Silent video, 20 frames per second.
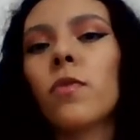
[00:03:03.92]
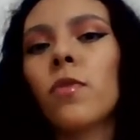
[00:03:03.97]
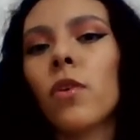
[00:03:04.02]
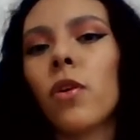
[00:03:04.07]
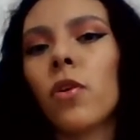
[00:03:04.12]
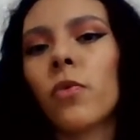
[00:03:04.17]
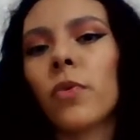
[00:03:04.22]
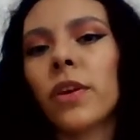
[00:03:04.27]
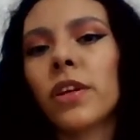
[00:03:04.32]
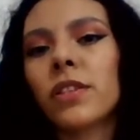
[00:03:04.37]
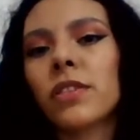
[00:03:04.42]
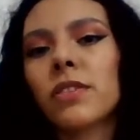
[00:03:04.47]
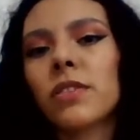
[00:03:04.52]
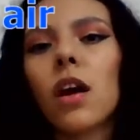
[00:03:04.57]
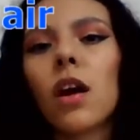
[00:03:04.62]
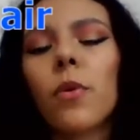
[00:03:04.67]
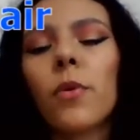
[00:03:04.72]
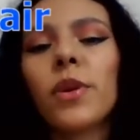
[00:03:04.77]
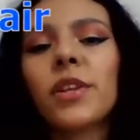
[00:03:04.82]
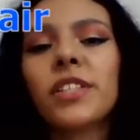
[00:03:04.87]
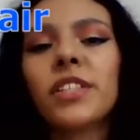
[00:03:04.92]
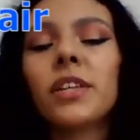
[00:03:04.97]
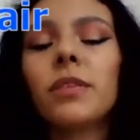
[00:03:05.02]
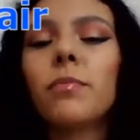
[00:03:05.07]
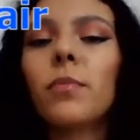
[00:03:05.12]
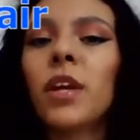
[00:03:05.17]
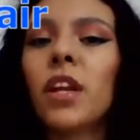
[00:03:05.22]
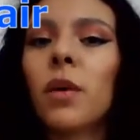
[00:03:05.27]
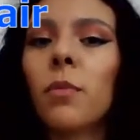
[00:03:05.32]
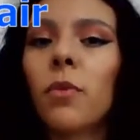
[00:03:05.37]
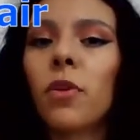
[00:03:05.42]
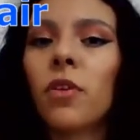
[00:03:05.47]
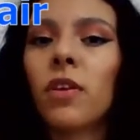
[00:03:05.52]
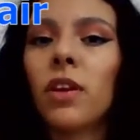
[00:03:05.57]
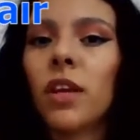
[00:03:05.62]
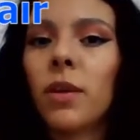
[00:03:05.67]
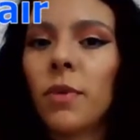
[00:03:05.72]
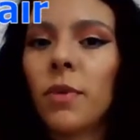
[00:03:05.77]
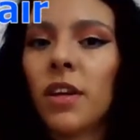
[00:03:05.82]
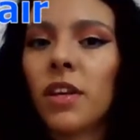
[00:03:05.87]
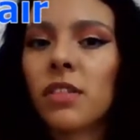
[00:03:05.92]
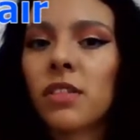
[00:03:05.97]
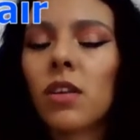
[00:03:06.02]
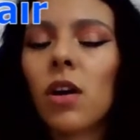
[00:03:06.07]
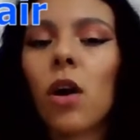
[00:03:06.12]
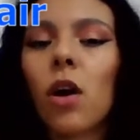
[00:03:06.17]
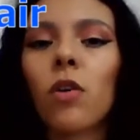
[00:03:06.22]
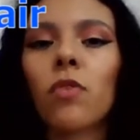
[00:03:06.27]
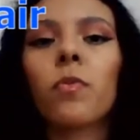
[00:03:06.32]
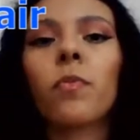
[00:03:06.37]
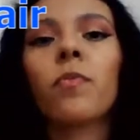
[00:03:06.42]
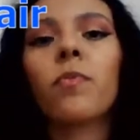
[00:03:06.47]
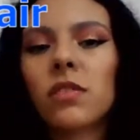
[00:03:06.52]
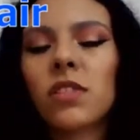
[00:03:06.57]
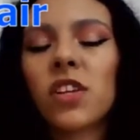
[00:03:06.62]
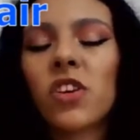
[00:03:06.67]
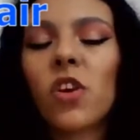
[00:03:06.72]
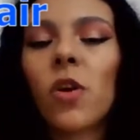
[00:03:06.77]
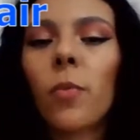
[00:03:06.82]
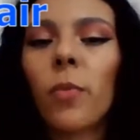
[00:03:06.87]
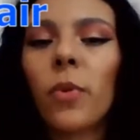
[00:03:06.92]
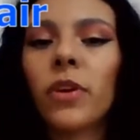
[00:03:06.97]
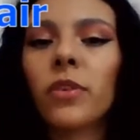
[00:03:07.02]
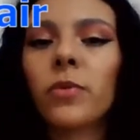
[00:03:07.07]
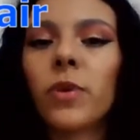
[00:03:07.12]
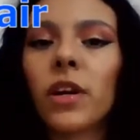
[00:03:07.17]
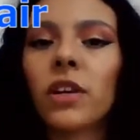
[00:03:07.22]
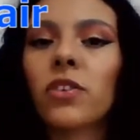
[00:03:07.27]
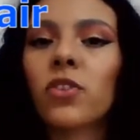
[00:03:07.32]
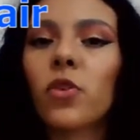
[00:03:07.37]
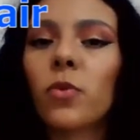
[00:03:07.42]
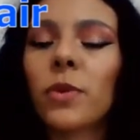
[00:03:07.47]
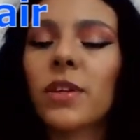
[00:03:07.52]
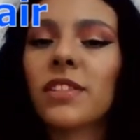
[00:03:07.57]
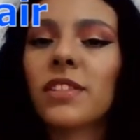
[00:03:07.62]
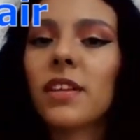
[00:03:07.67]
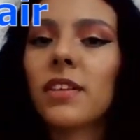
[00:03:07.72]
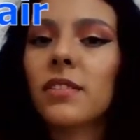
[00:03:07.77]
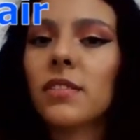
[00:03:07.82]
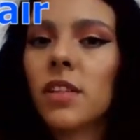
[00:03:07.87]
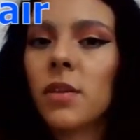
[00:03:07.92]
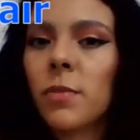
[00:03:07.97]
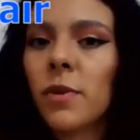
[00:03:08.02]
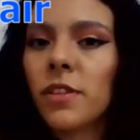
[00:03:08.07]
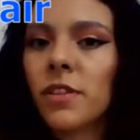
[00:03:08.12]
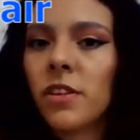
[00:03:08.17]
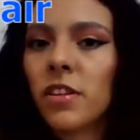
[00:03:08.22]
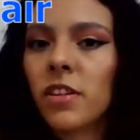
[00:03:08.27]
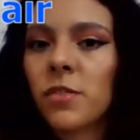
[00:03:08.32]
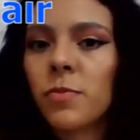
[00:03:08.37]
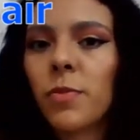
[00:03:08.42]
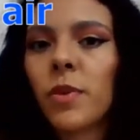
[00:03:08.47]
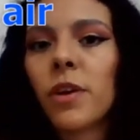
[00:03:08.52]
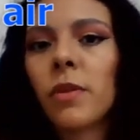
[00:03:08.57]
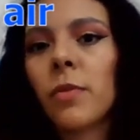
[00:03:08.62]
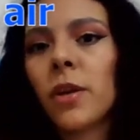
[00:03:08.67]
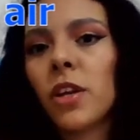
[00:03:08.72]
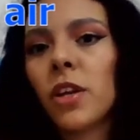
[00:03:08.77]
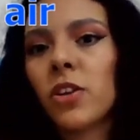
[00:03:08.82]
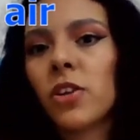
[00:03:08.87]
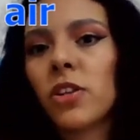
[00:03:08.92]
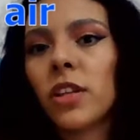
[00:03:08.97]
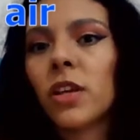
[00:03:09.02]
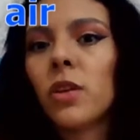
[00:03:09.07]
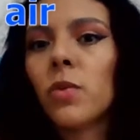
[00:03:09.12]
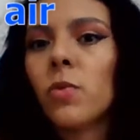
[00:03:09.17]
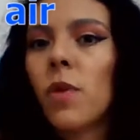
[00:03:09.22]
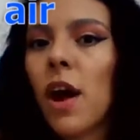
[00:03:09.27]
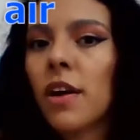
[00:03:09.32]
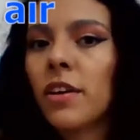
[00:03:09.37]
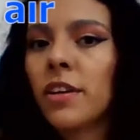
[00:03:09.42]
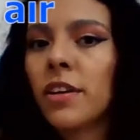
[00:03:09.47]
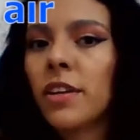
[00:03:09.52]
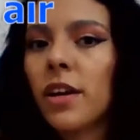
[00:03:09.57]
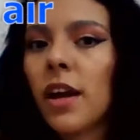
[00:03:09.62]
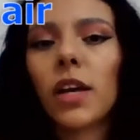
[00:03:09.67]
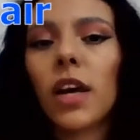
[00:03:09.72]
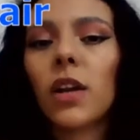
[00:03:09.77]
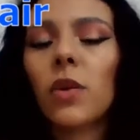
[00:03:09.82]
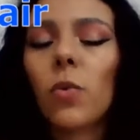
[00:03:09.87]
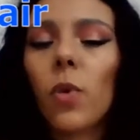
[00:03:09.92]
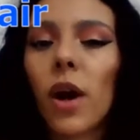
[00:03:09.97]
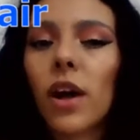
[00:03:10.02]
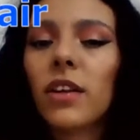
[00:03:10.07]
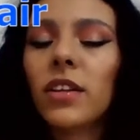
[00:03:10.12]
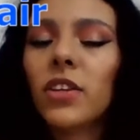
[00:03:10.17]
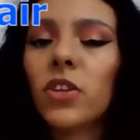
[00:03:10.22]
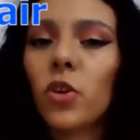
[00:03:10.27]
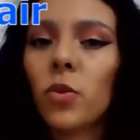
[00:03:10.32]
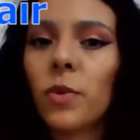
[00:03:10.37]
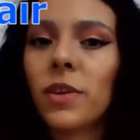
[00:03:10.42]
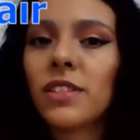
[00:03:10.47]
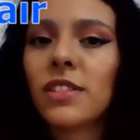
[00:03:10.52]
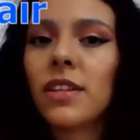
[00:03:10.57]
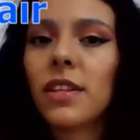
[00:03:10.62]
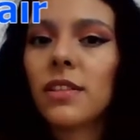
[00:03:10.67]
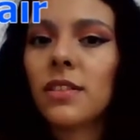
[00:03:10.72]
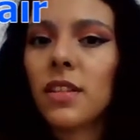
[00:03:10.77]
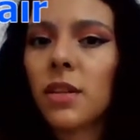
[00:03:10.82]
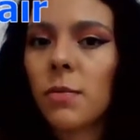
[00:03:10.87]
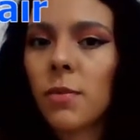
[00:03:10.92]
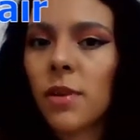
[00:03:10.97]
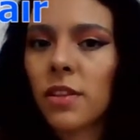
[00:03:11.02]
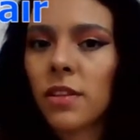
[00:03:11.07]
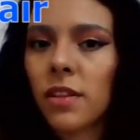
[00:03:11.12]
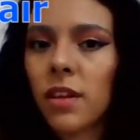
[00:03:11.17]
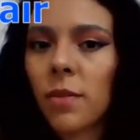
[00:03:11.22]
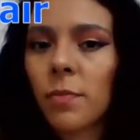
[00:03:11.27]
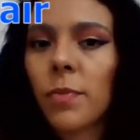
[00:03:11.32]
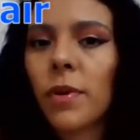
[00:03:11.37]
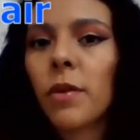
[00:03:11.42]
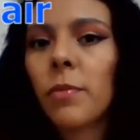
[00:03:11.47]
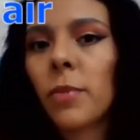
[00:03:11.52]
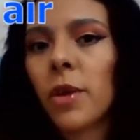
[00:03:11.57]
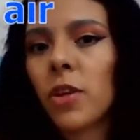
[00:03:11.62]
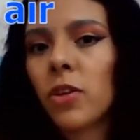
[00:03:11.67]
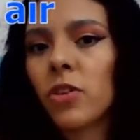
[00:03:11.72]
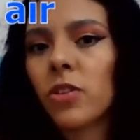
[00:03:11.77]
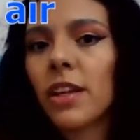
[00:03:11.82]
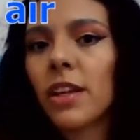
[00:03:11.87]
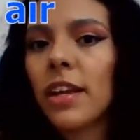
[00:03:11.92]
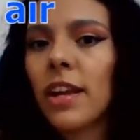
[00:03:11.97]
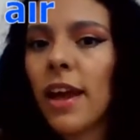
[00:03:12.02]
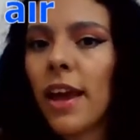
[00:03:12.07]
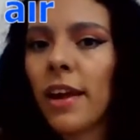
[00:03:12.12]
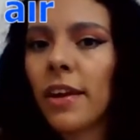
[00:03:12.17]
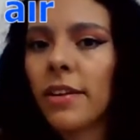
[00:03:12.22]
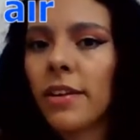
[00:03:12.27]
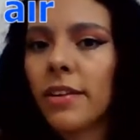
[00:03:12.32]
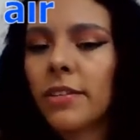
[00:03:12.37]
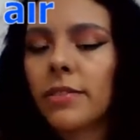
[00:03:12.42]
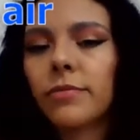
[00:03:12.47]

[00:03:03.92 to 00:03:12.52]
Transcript: flow rates, reaching minimum limits of 0.1 cubic centimeters per minute in water and 1 cubic centimeter per minute in air,